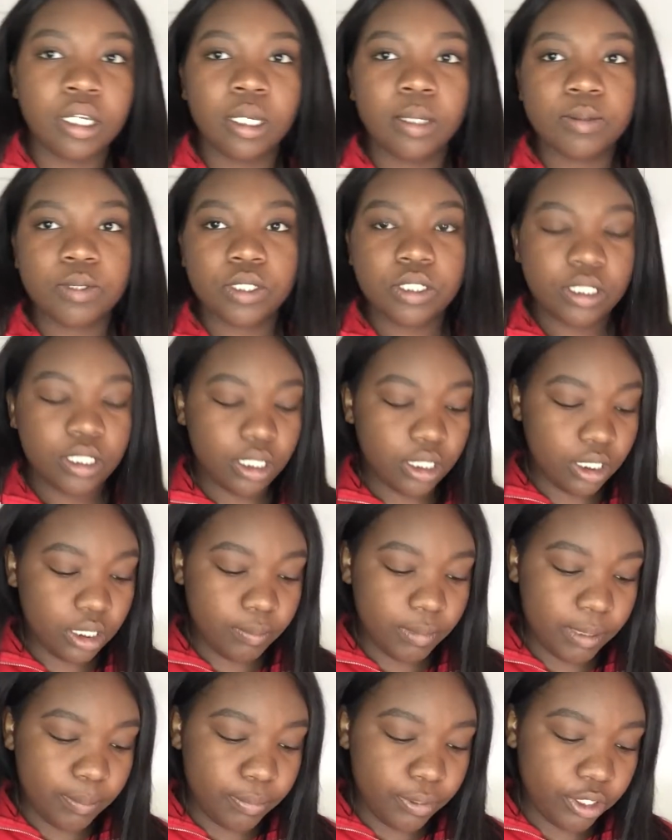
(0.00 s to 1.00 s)
I'm just
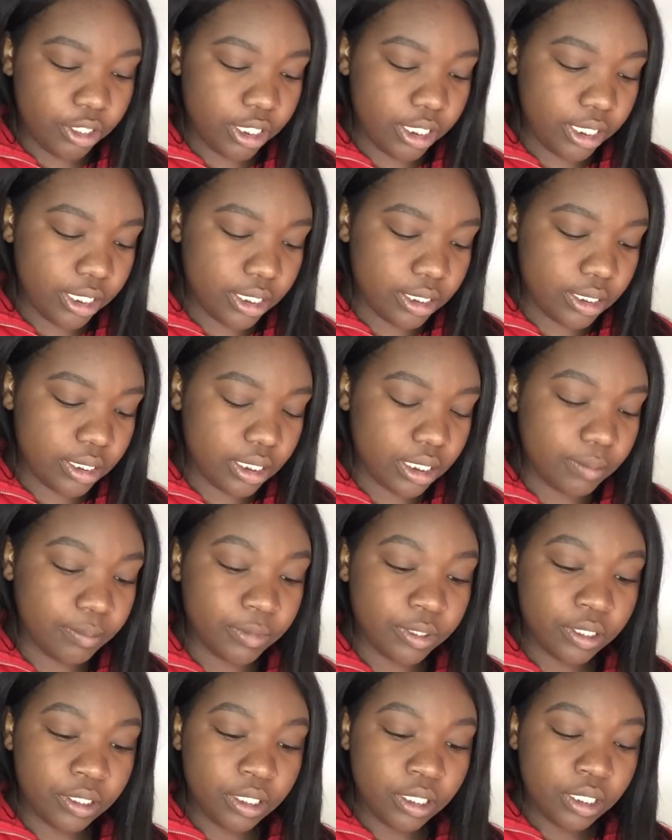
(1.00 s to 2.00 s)
gonna be putting
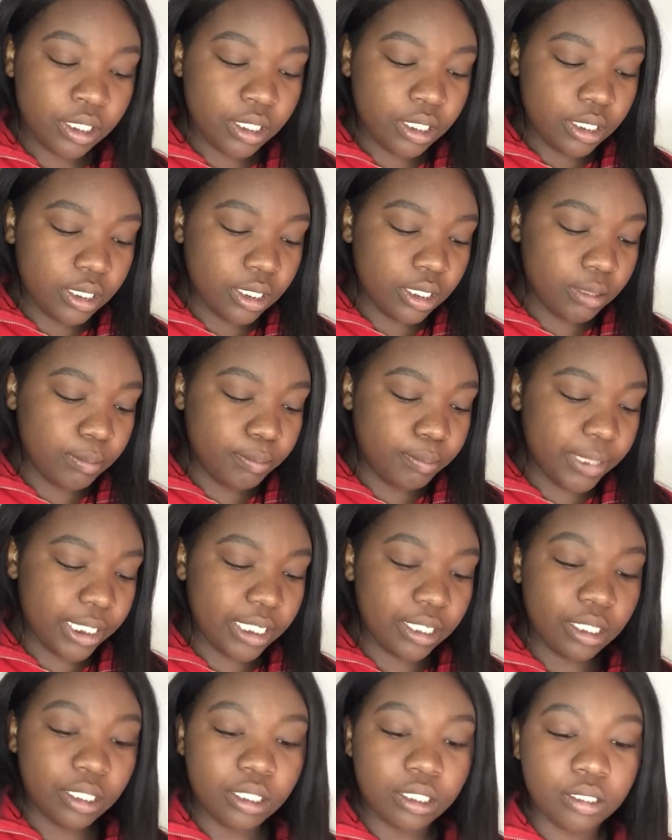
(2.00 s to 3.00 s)
a
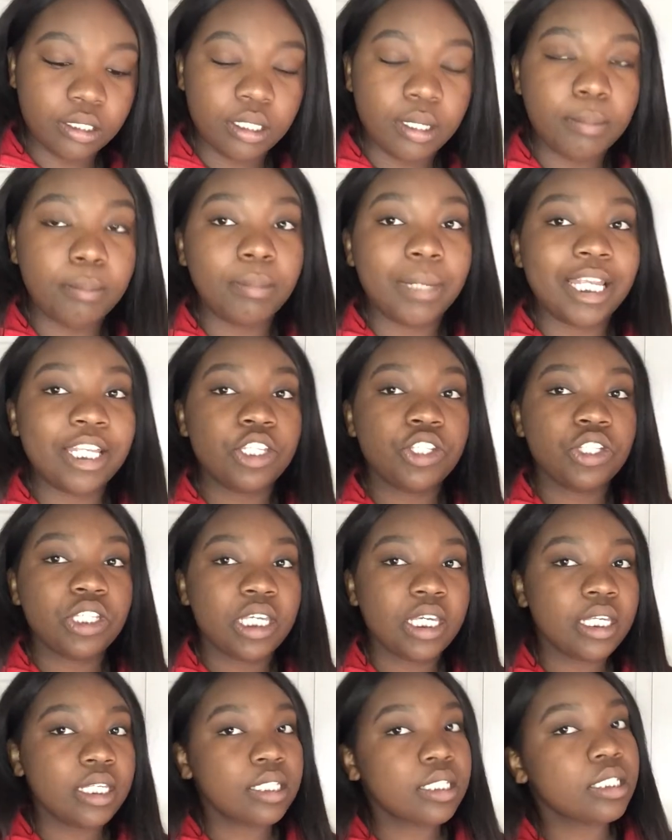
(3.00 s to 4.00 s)
bit on my
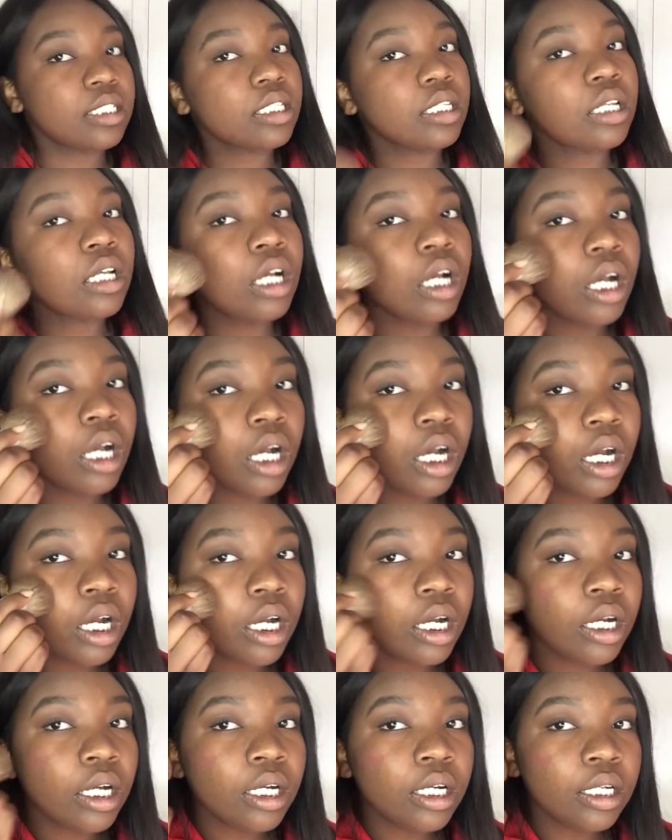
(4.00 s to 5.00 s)
cheeks.
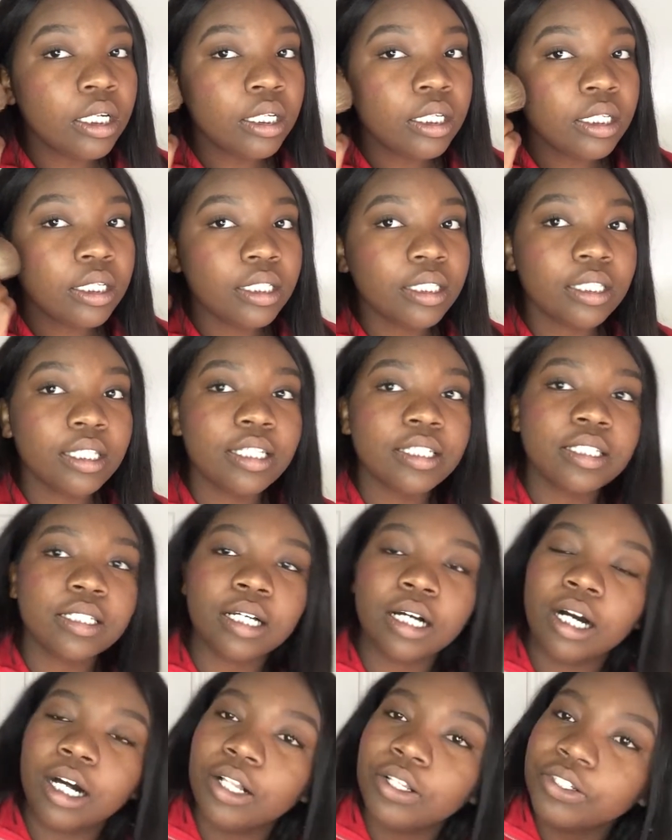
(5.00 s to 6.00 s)
This
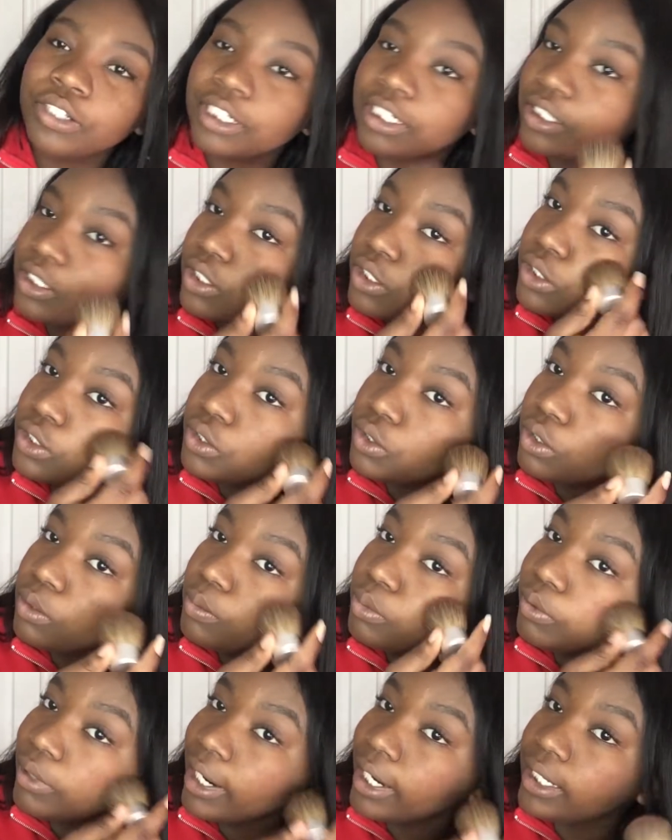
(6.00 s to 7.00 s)
color is so
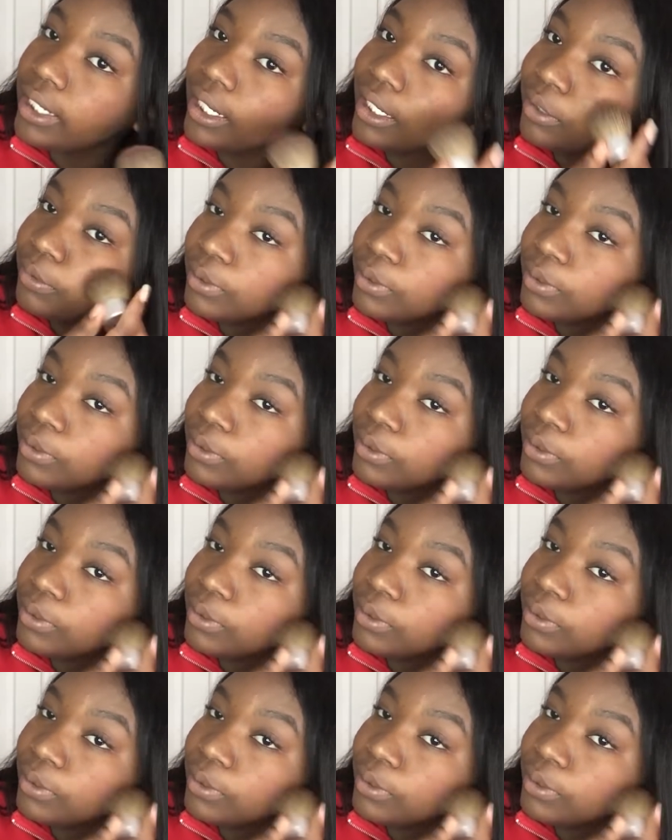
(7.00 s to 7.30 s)
bright. I